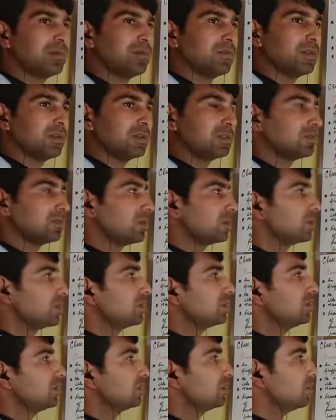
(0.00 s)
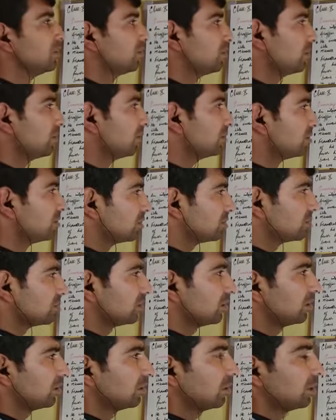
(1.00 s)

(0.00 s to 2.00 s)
first, but he just